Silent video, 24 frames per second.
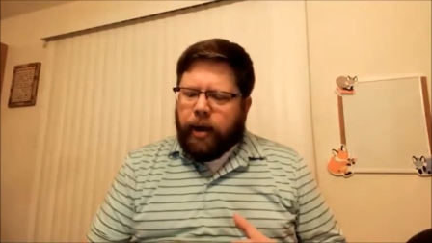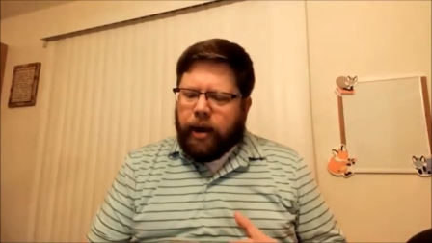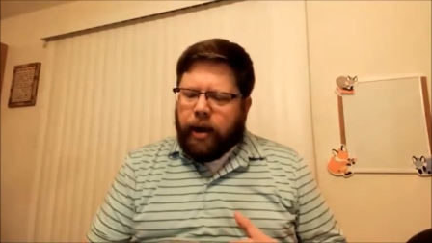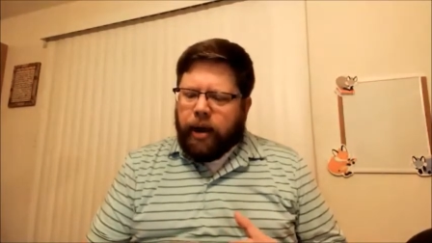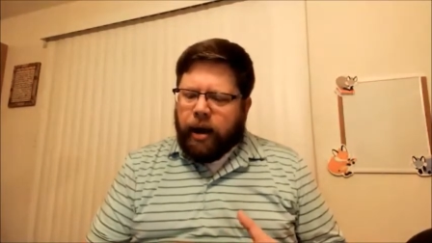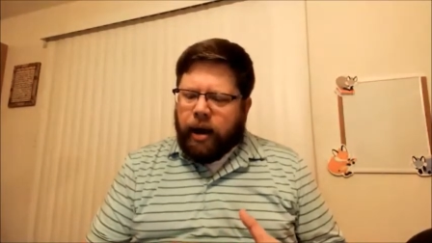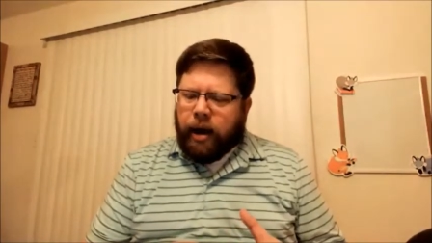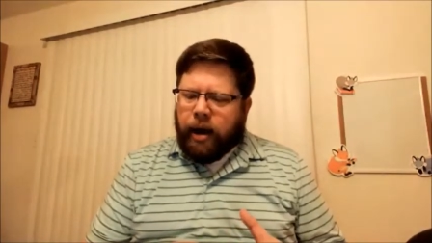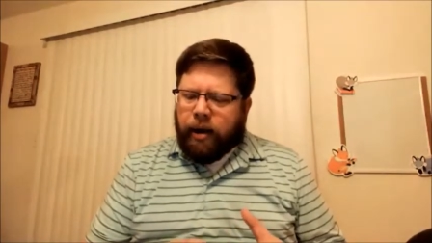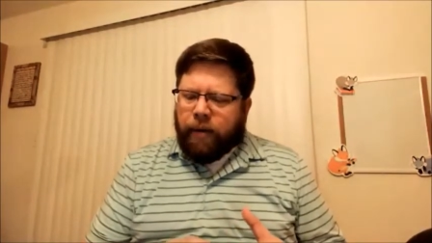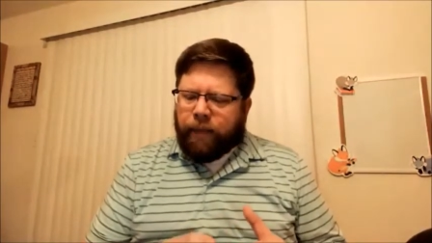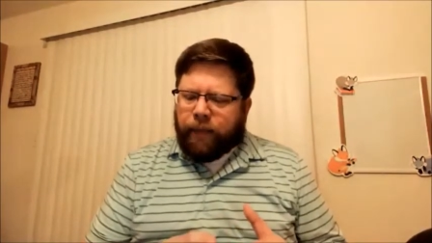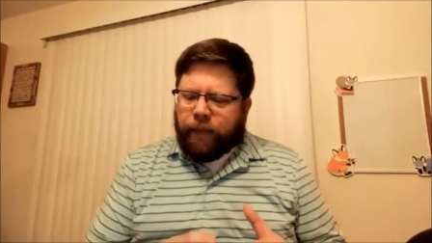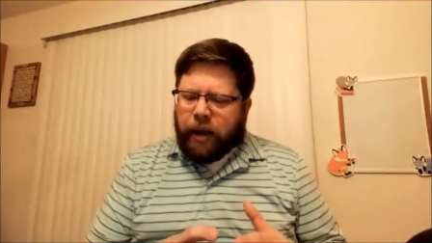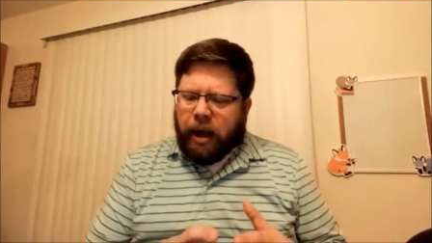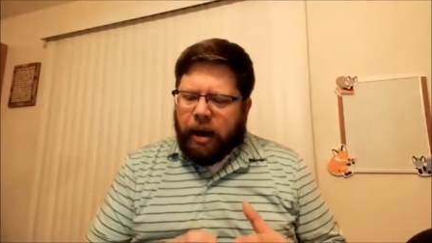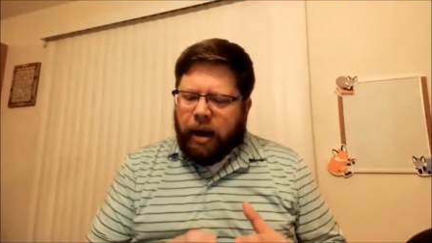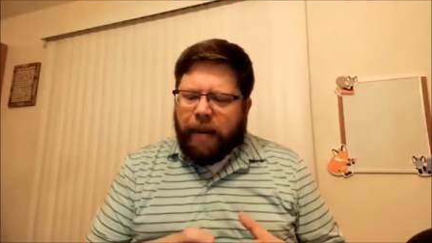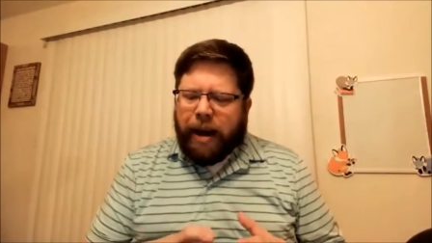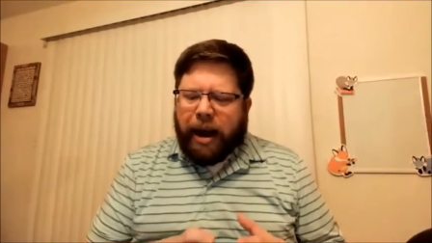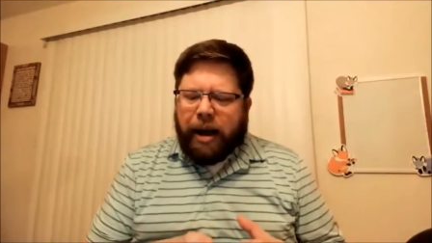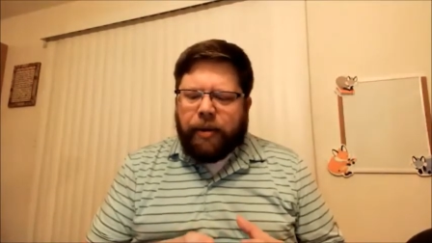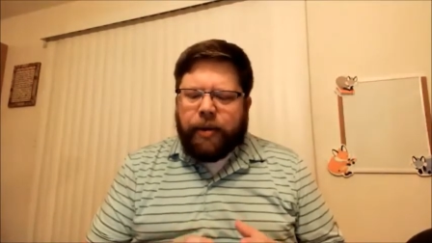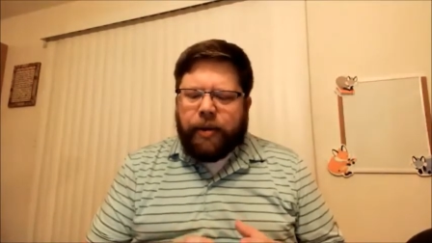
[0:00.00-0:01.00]
um,
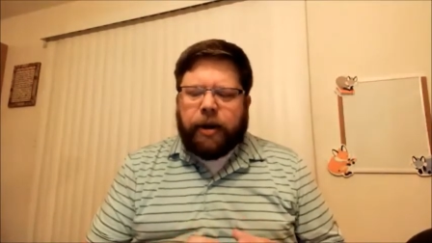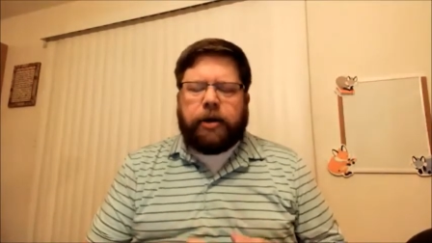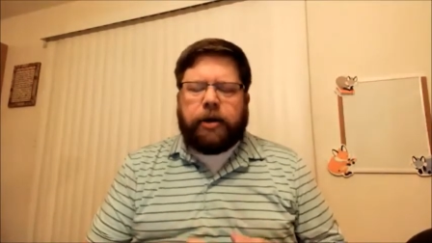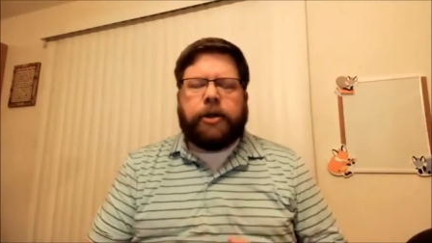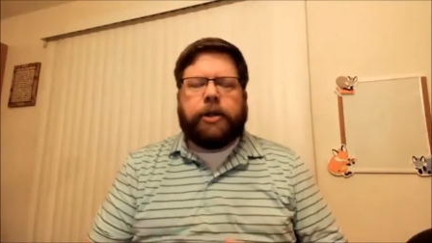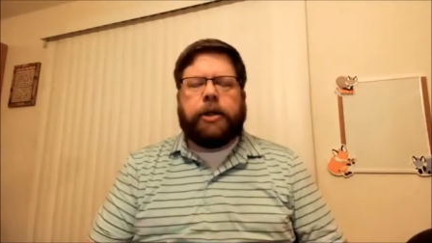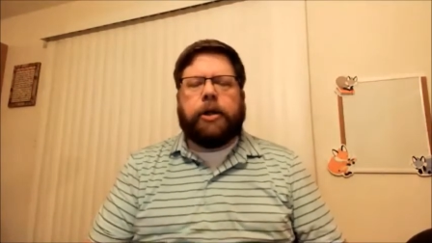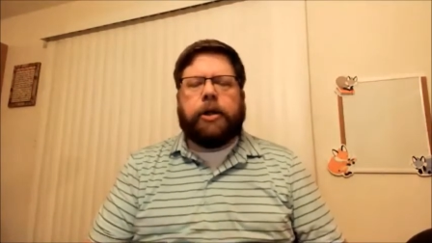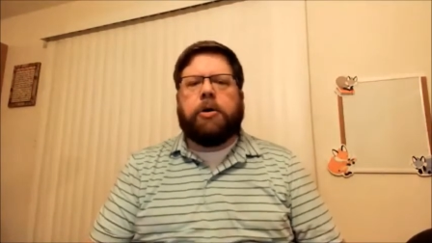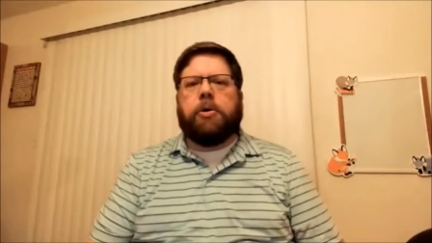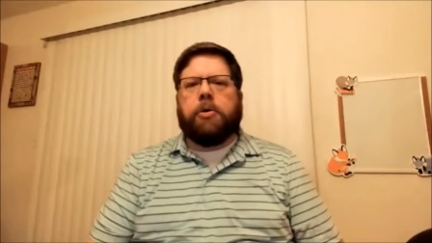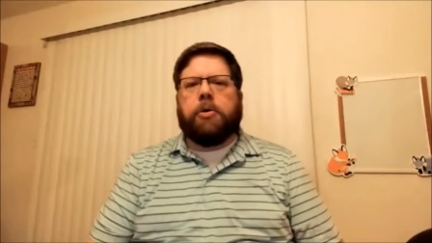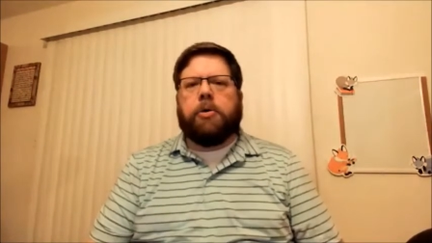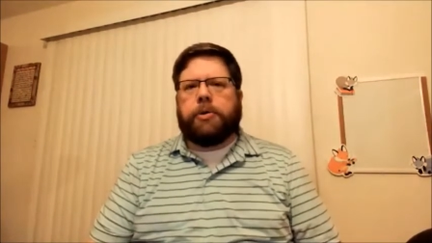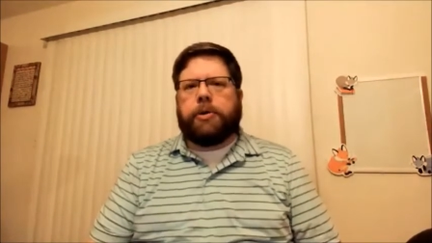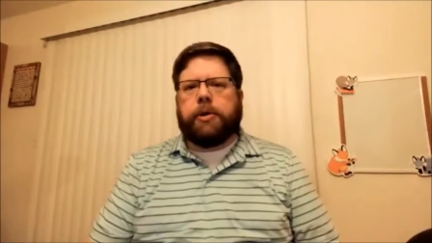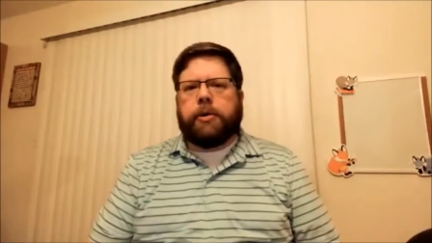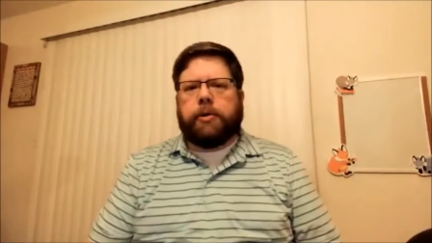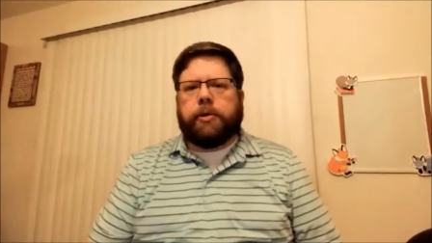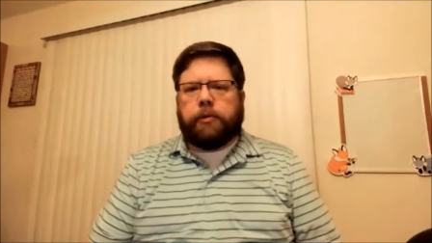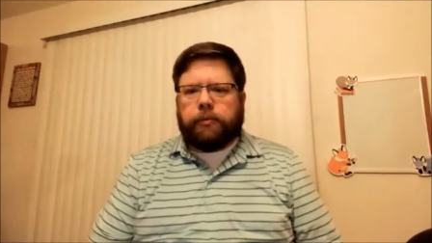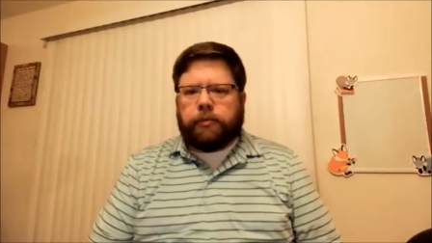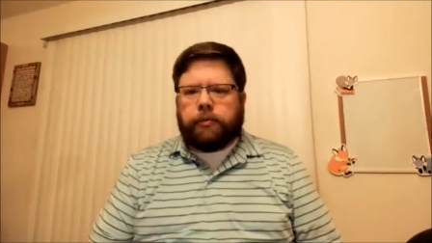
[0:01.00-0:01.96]
about their souls.